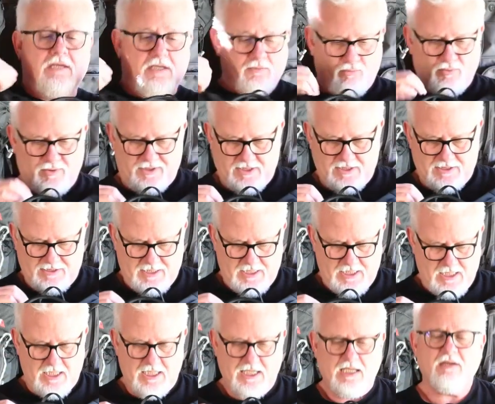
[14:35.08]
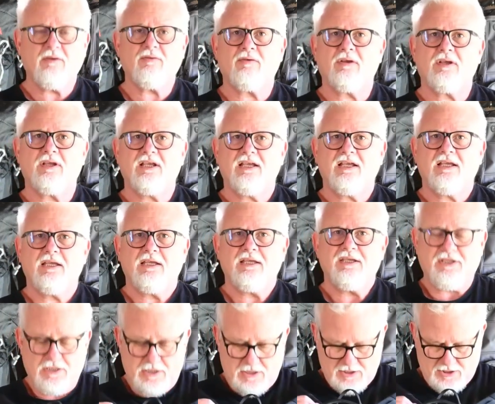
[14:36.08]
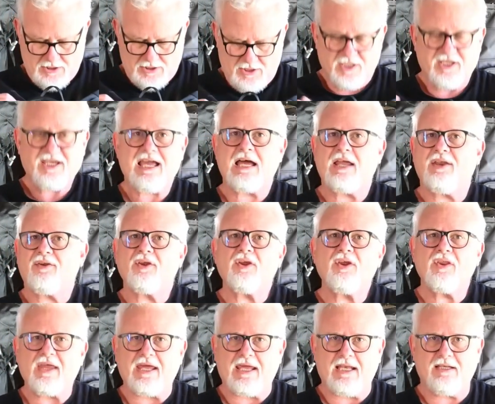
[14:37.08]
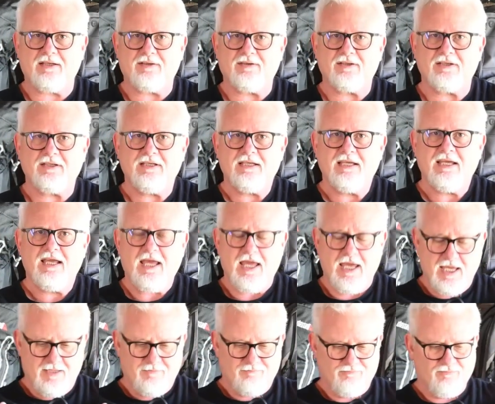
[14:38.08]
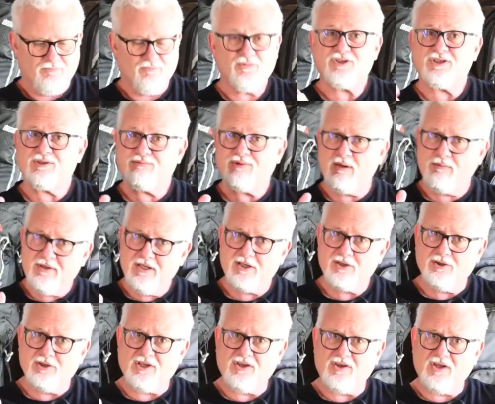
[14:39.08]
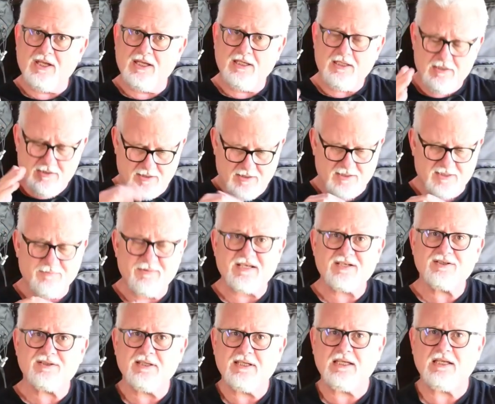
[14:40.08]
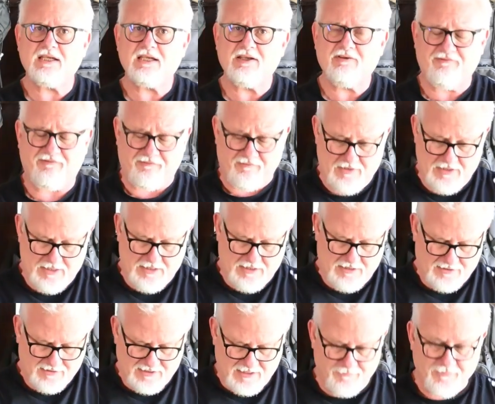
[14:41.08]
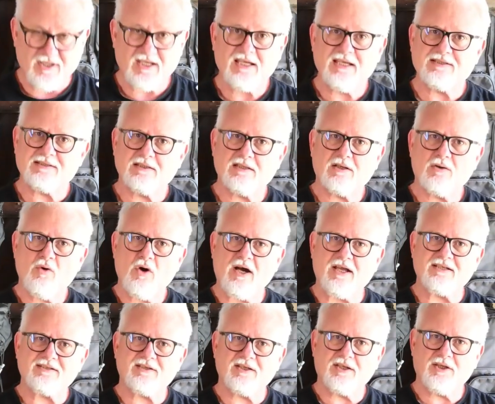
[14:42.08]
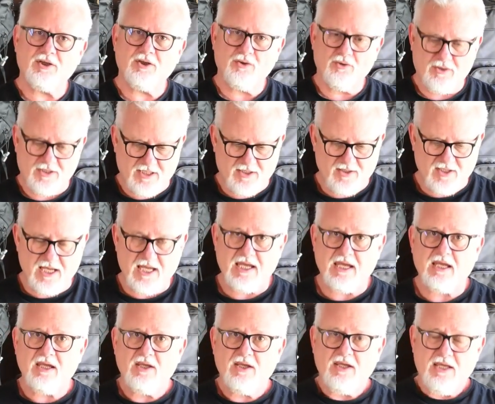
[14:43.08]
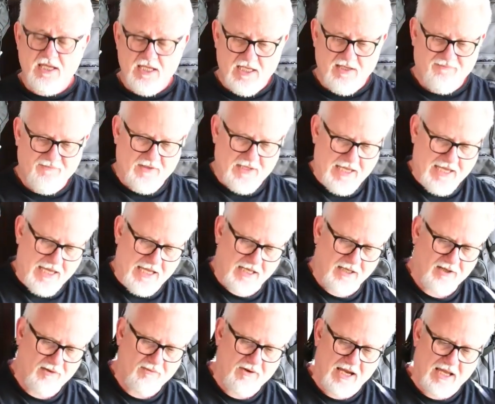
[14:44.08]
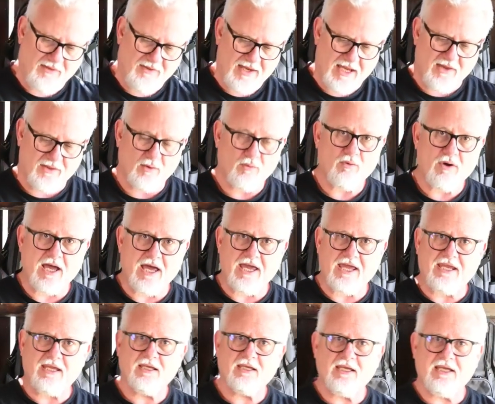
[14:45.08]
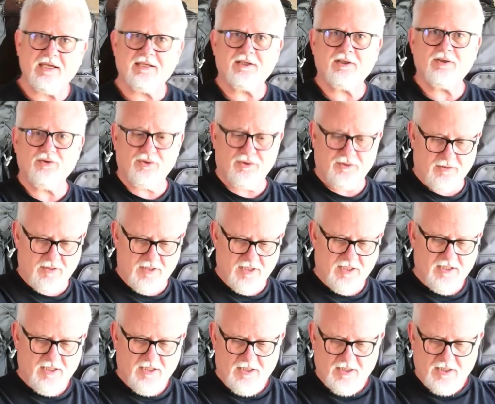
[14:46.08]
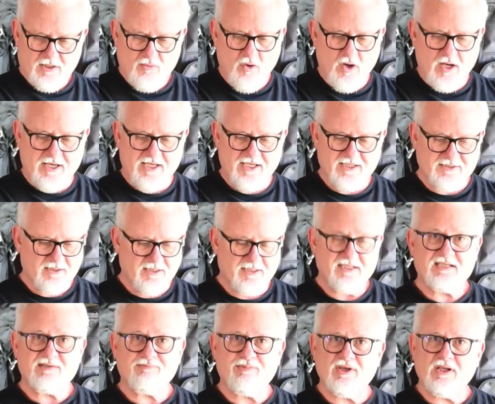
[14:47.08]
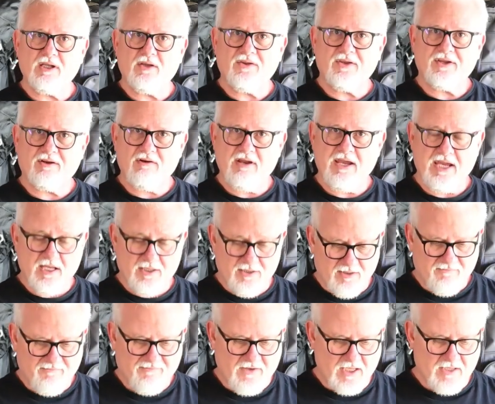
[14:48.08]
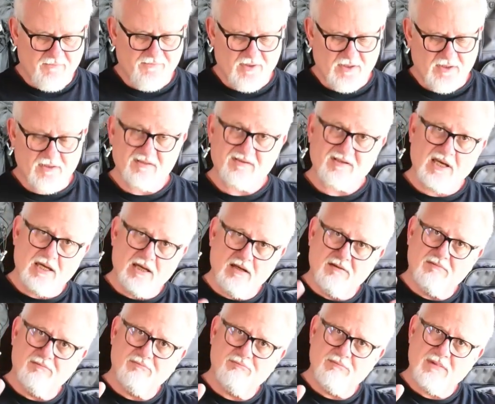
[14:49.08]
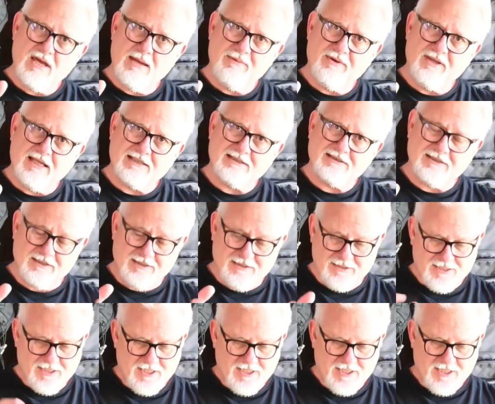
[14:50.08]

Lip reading: With this here, you can't do that, which is probably a good thing, especially if something isn't quite secured in there. If you had it around the other way, it could quite easily spill on the ground in front of you. So maybe that's a